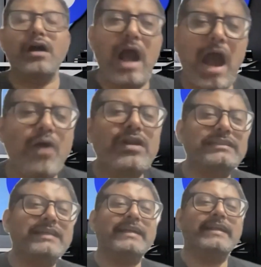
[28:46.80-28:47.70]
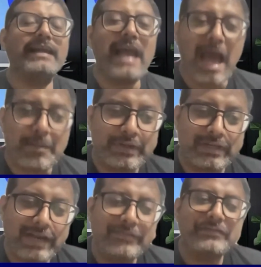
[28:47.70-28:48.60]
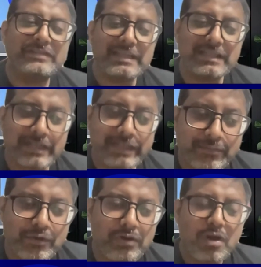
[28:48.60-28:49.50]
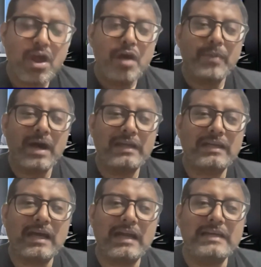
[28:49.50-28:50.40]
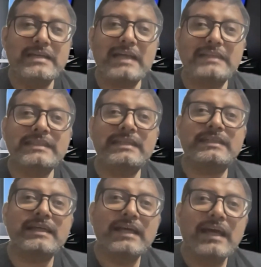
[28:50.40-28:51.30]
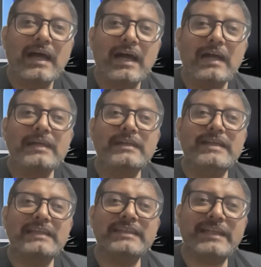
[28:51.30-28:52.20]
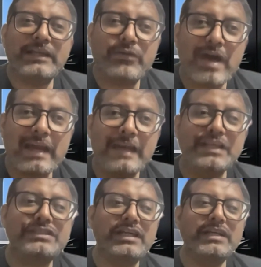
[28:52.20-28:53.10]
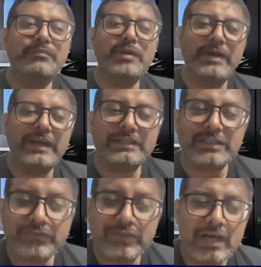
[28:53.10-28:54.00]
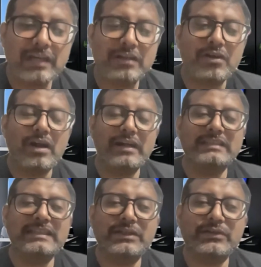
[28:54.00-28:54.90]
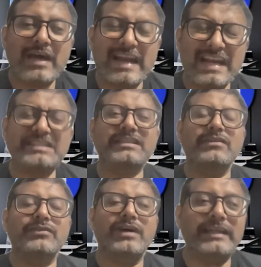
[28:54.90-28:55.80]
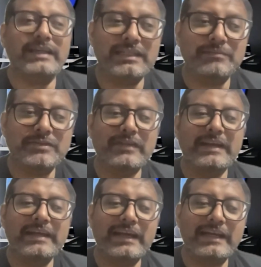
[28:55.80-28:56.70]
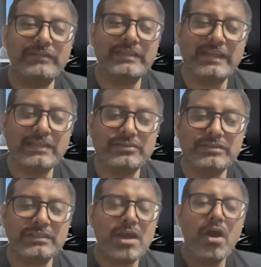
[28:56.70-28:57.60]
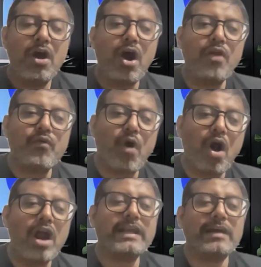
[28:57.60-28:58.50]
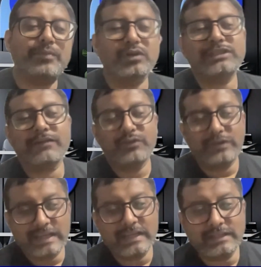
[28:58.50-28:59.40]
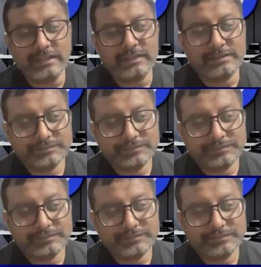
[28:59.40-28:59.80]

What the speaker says: how does that really happen, right? We have seen in the demo, but does it require additional implementation work, or does it require additional work in terms of integrating with data sources, or what approach have you taken here?